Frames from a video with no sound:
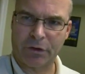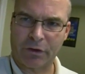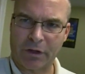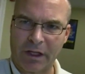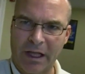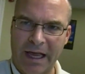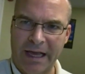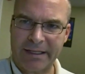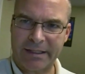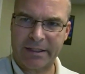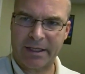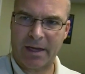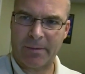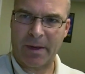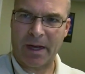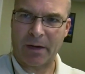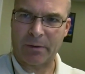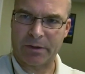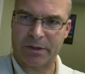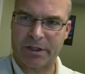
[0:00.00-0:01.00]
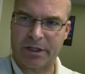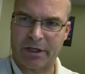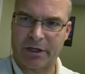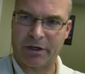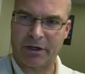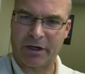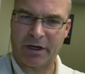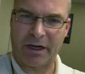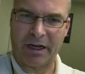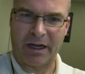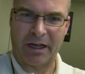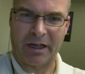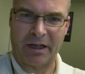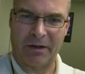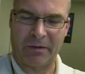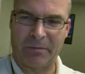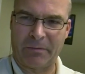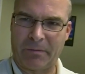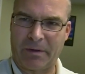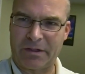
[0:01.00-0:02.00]
So the last time I was here,
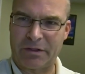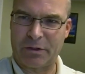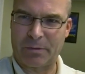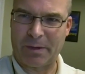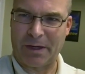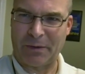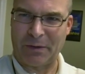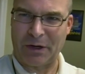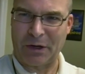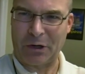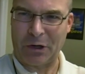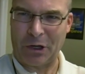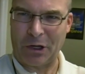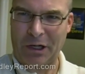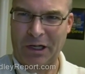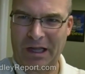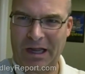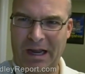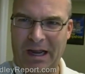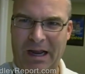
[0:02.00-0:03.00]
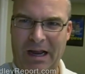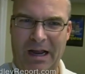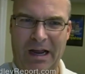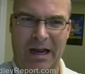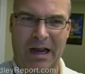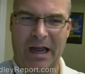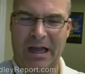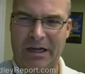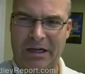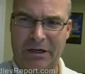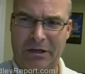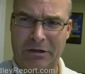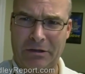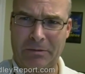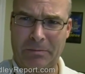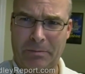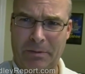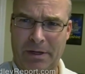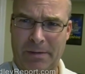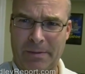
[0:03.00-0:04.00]
um, as you may recall, I, I got
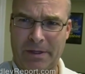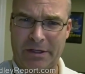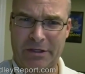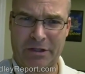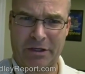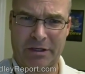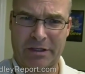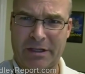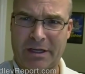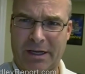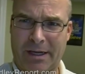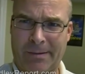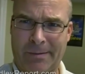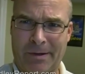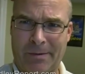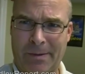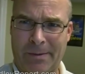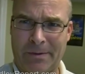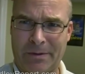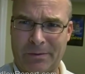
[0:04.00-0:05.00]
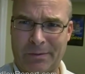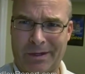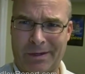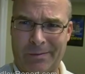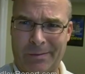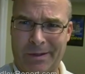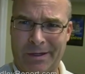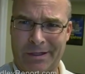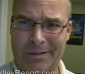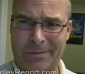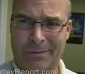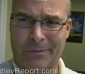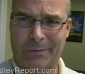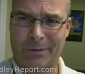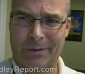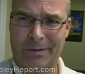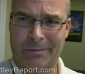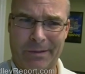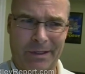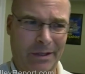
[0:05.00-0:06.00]
here pretty much on time, you know, maybe 20 minutes
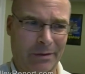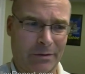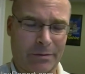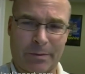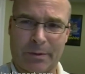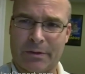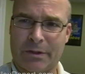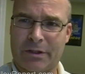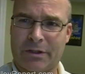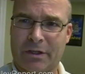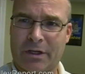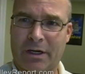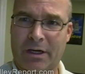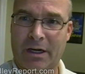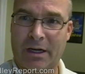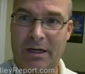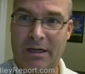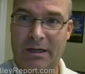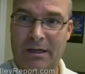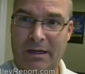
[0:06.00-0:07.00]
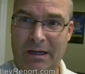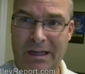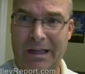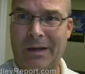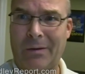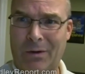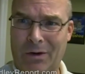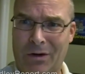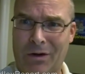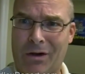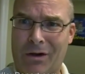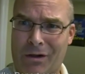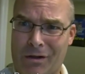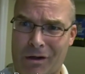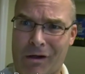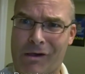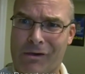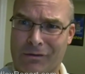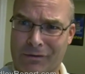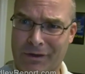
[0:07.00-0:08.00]
before the meeting was supposed to start. And they were all
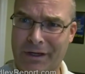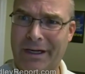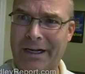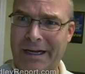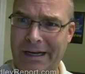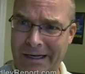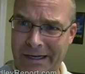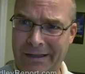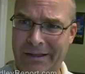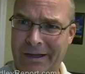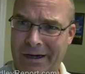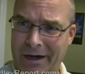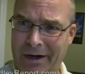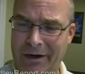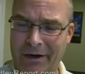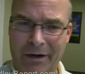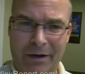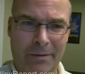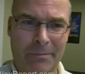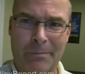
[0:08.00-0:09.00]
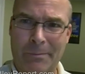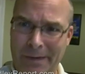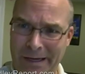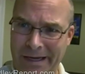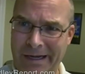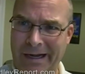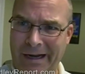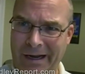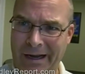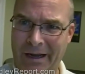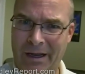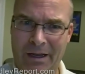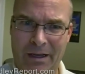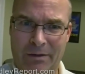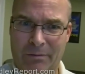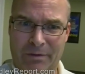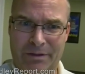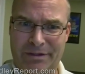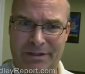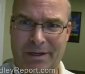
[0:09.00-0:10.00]
already in there meeting
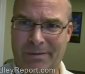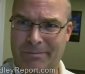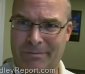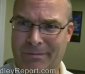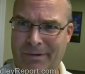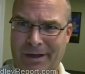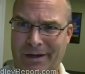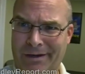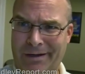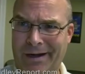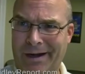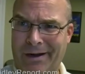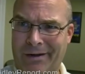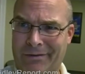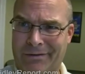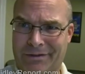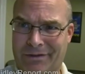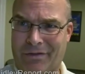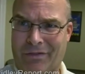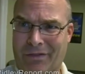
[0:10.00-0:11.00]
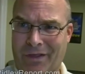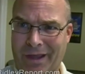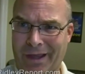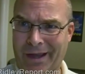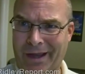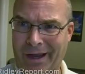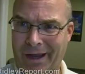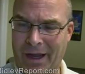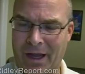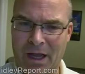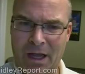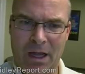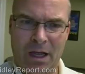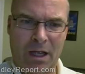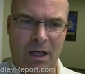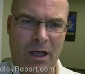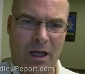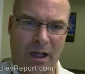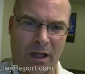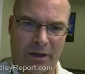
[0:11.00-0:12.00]
with some unannounced thing.
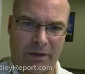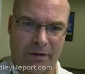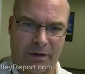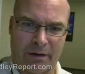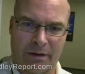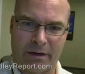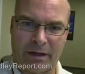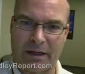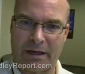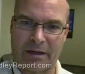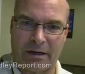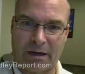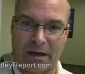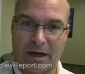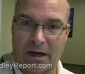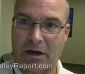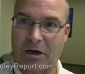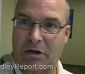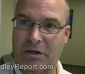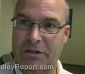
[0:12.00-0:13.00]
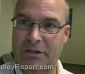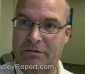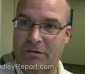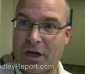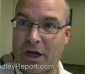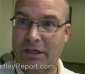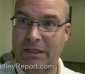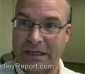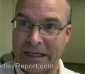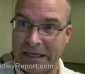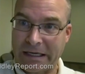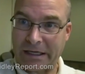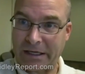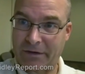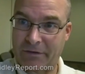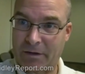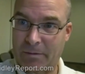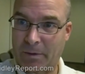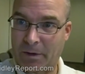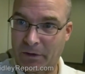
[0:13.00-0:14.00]
Uh, and I couldn't talk to any
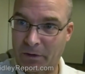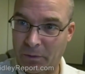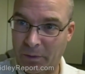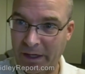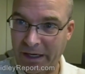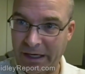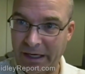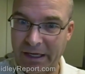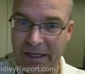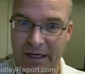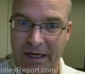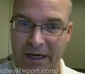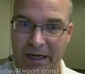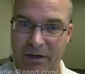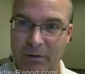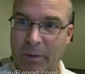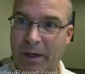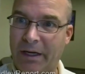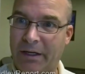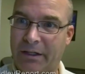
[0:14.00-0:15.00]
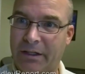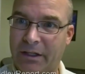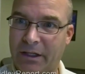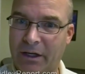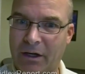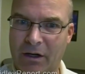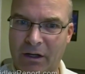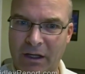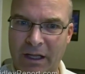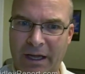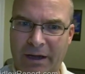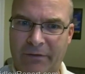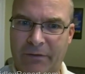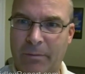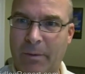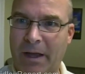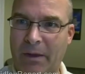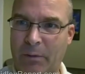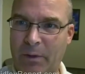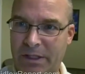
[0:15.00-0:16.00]
of them on the way in. I had to wait until they all
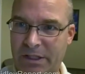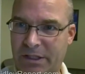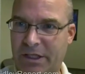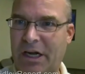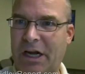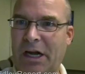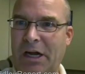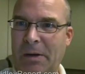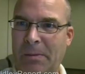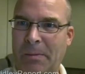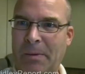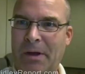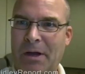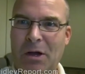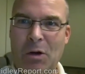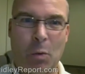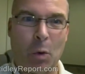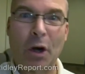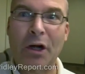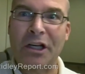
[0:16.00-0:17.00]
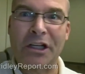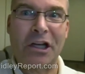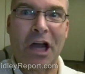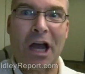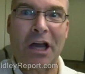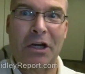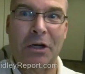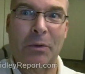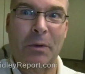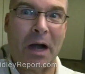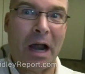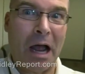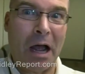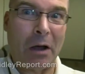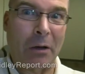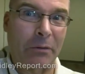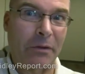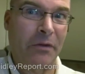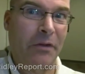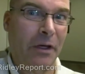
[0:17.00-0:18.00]
left. By which time, word had gotten
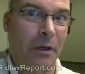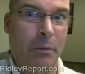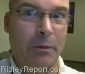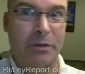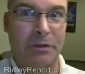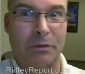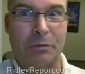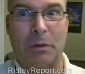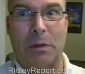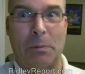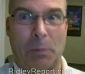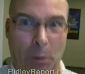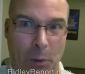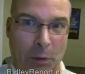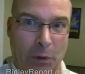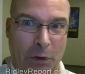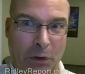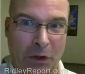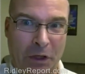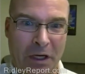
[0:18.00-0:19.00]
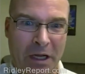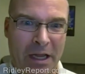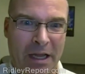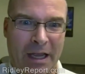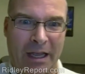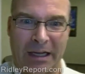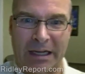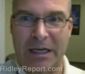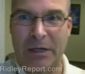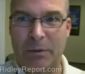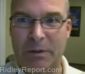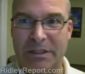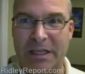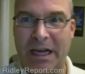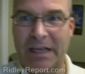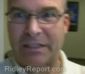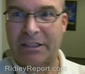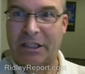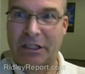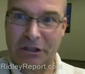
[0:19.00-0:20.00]
around that there was a reporter, and he was
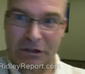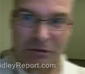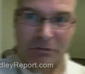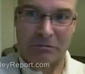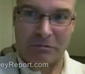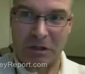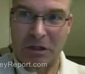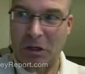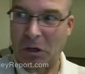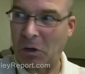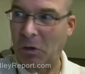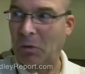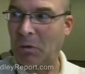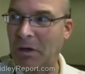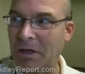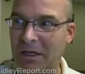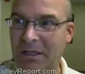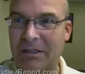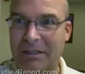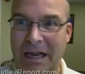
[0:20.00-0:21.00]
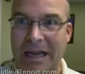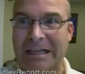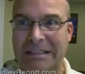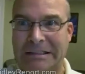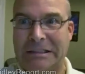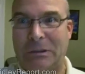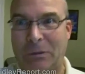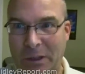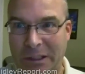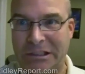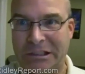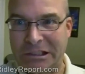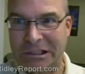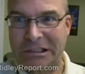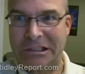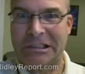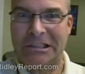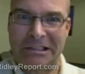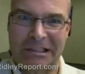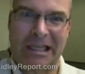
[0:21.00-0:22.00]
asking, you know, nasty
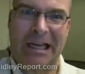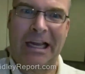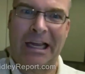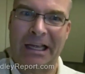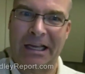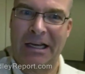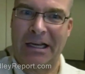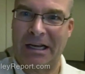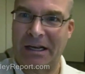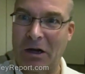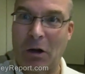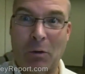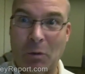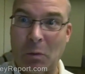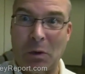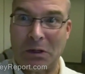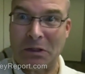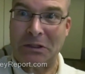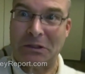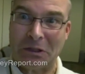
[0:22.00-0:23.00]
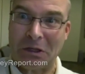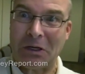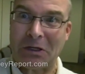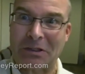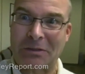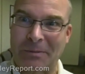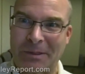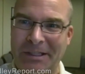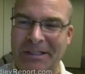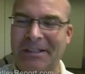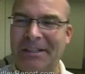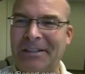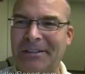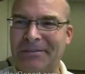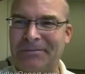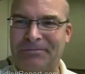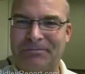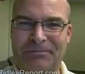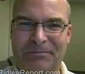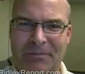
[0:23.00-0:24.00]
questions, and no one wanted to talk to me.
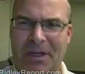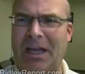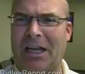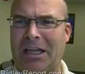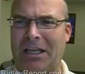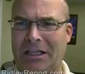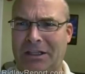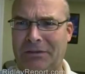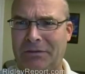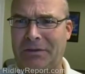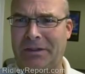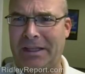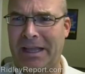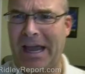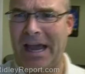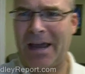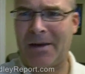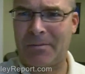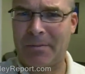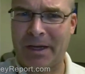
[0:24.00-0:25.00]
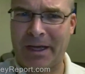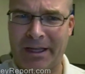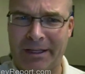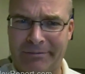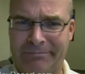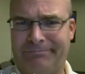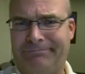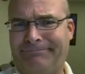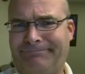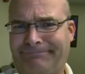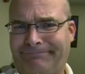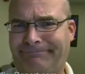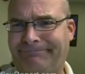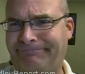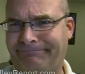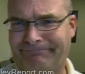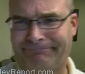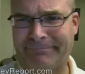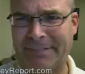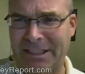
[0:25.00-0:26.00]
I can live with that, but
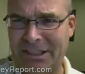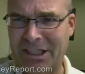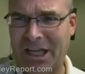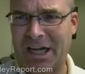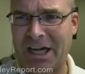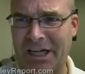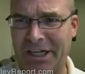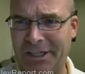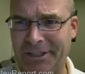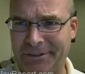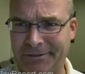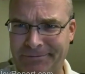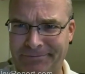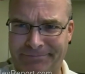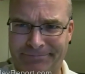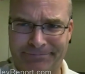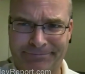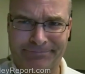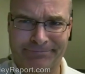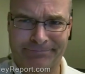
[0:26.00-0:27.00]
it's not ideal.